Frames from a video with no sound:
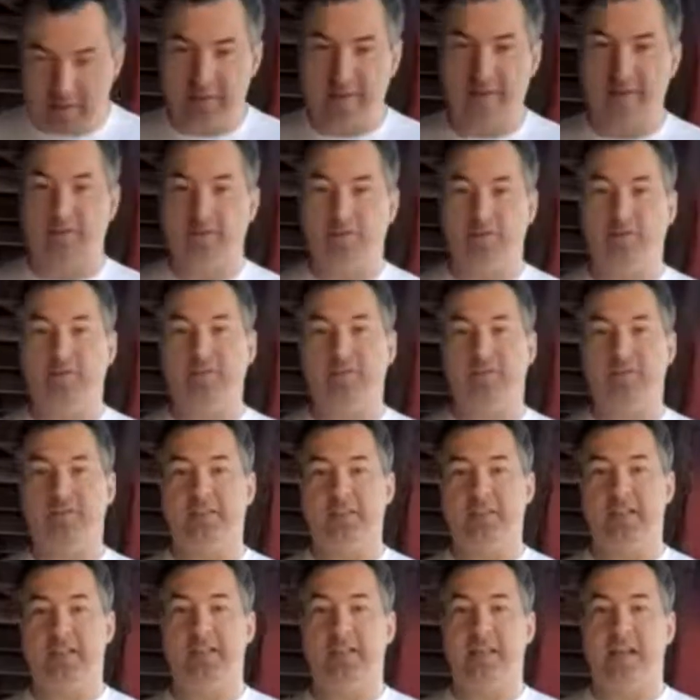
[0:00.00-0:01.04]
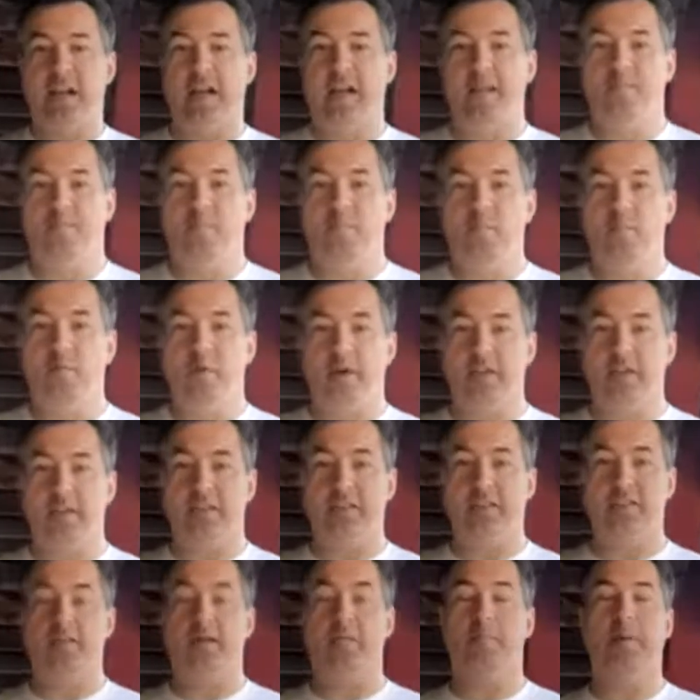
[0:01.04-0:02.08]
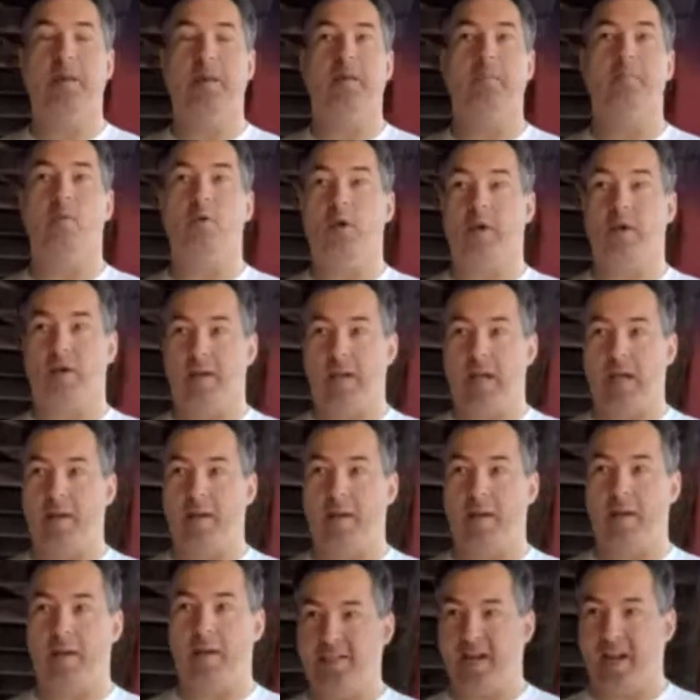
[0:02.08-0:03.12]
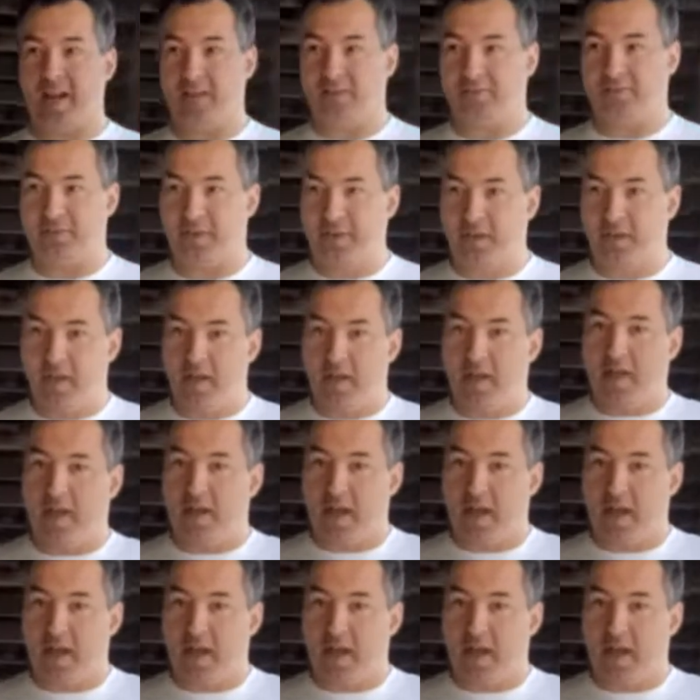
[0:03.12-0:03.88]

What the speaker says: you'll see that I'm wearing this little billboard on my chest.